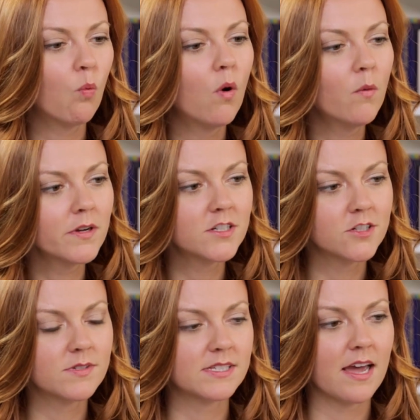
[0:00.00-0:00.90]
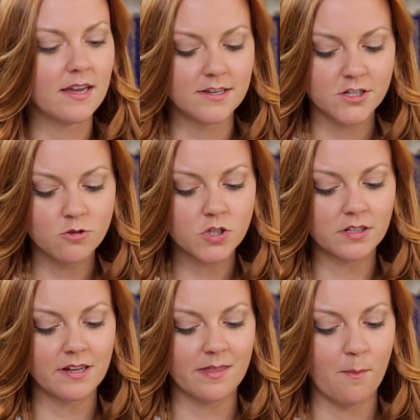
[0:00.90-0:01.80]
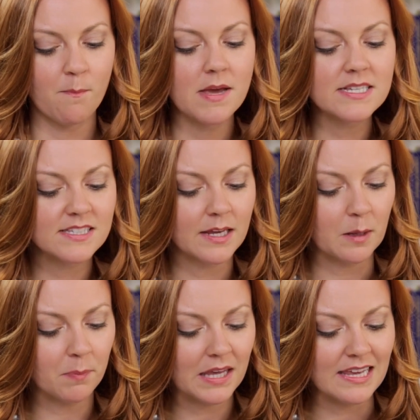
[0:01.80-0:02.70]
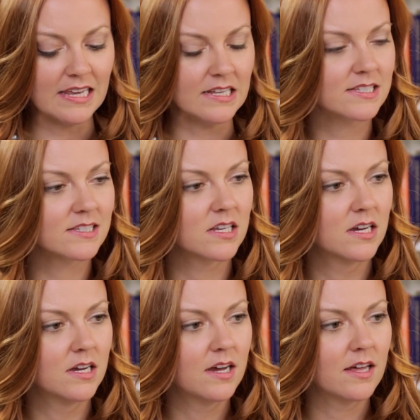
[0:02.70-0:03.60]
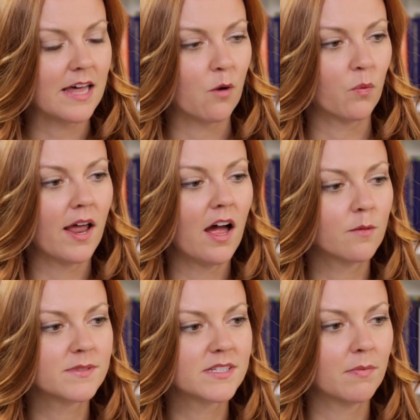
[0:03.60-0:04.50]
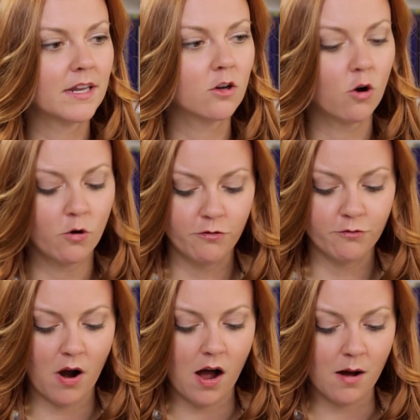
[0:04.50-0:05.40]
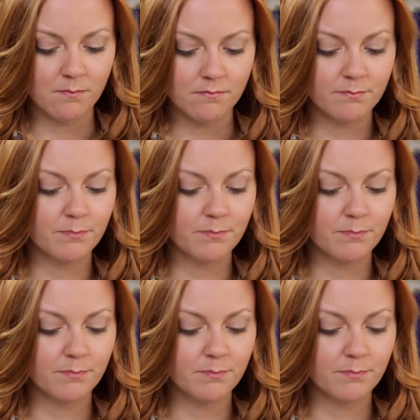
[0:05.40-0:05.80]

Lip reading: what would you say is usually the missing piece that would help somebody go from